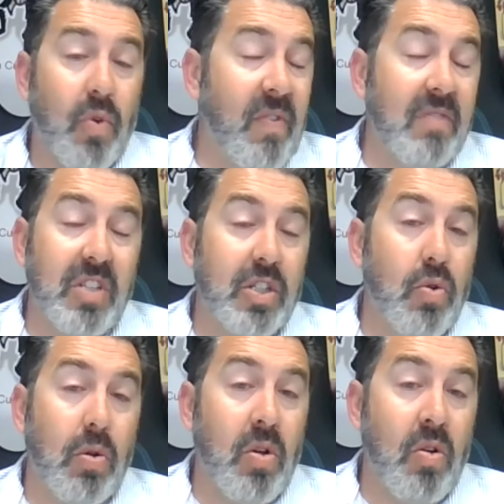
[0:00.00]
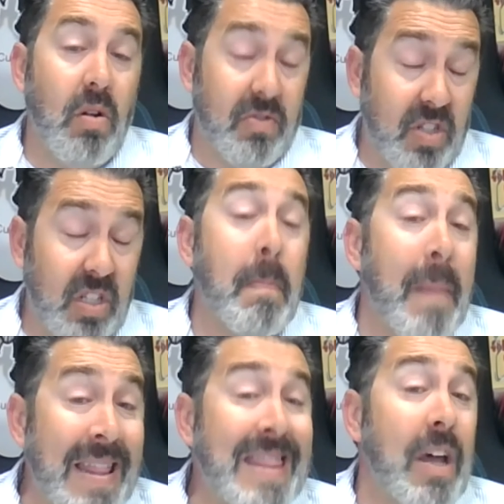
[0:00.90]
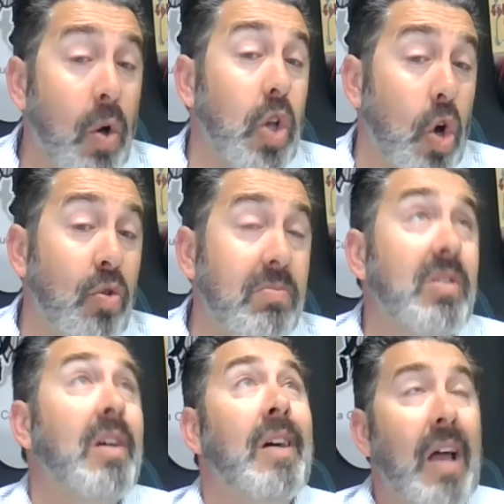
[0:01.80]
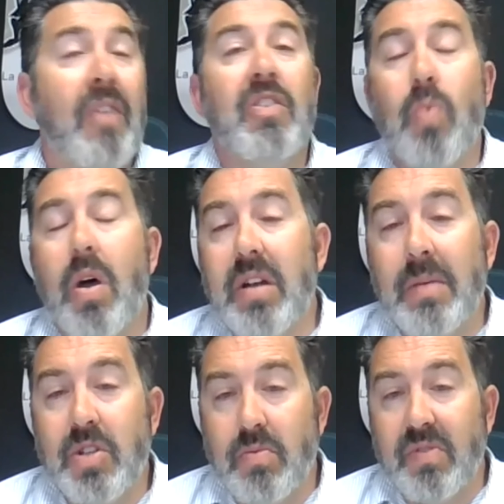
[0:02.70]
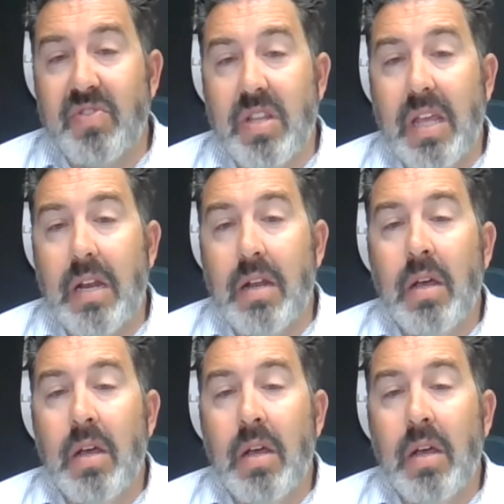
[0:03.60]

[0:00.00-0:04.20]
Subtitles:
4, 5, 6-year-old home or 6-month-old homes, and there's water damage in the roof sheeting.